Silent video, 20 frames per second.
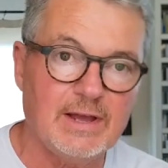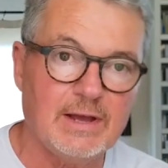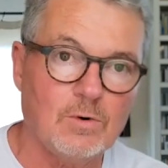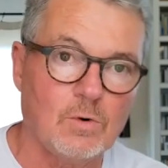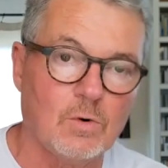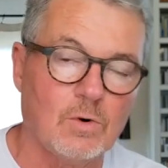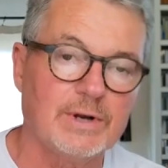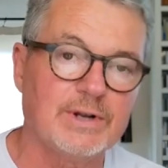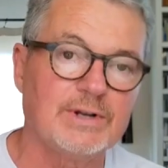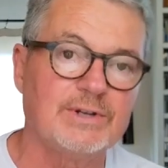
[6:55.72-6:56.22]

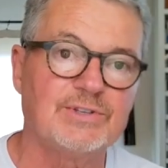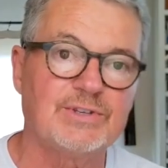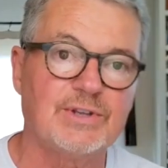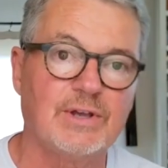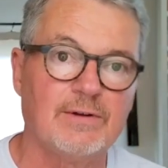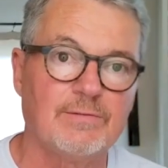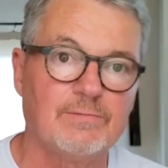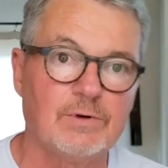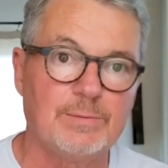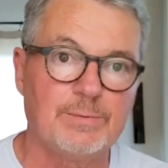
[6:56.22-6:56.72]
organs
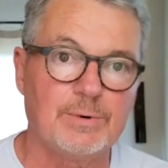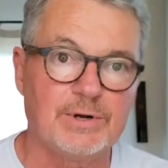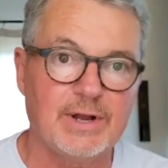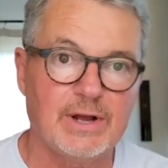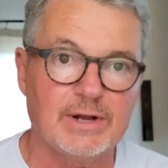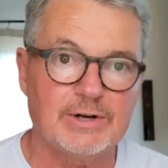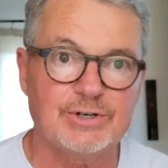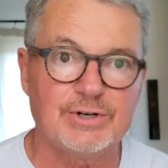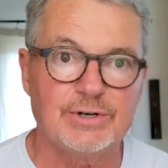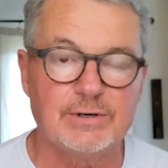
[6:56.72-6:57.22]
of
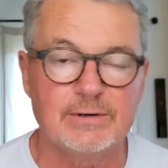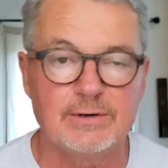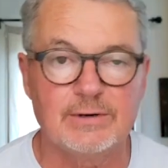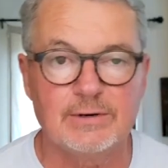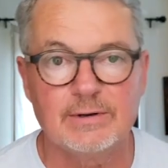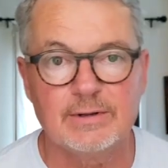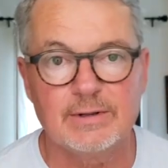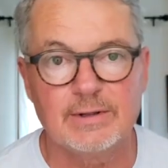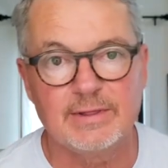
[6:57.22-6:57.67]
reproduction.